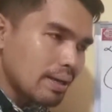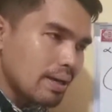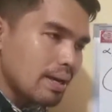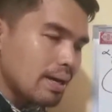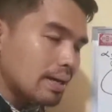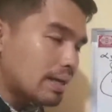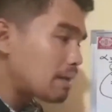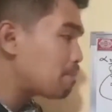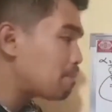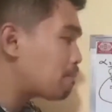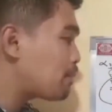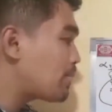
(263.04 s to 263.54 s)

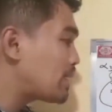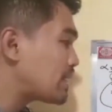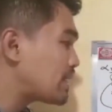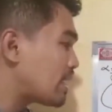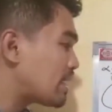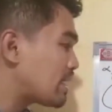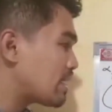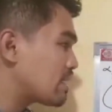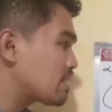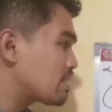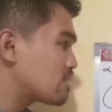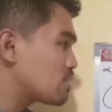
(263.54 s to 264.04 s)
report
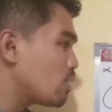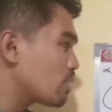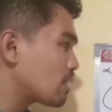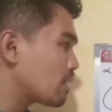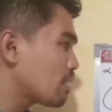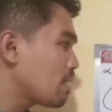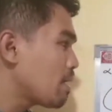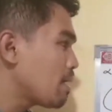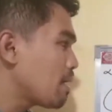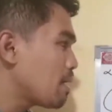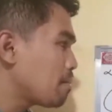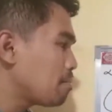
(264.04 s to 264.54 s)
the result?
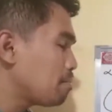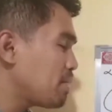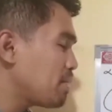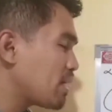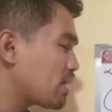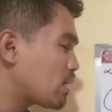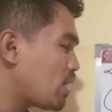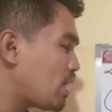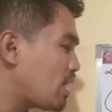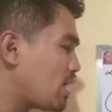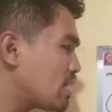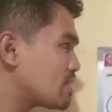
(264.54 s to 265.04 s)

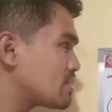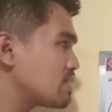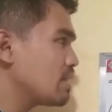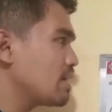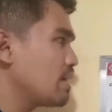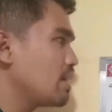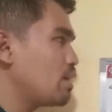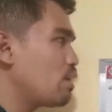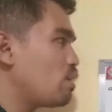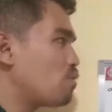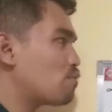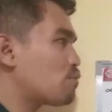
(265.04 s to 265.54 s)
Because,
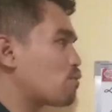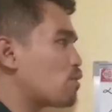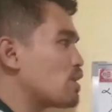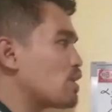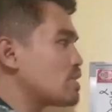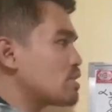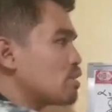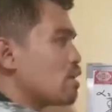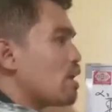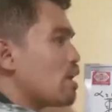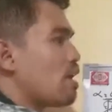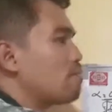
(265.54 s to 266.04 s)
of
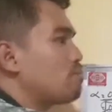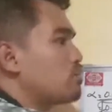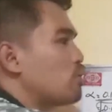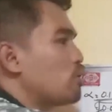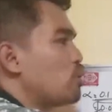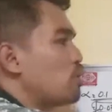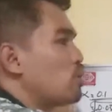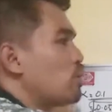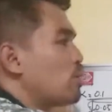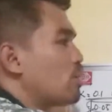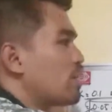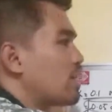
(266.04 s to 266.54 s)
course, you have
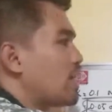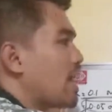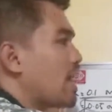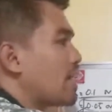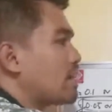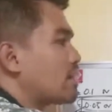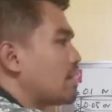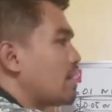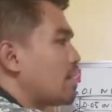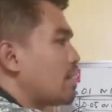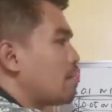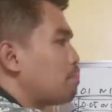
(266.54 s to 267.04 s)
to
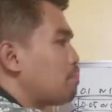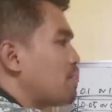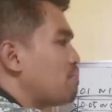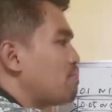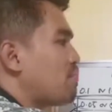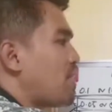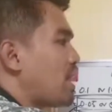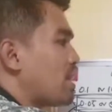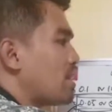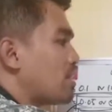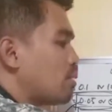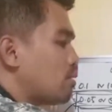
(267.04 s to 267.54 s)
get the
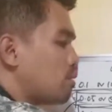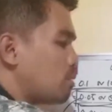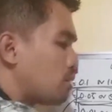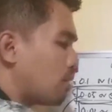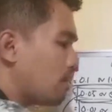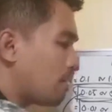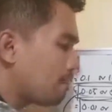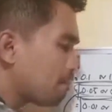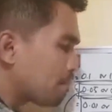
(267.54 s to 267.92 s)
p-value.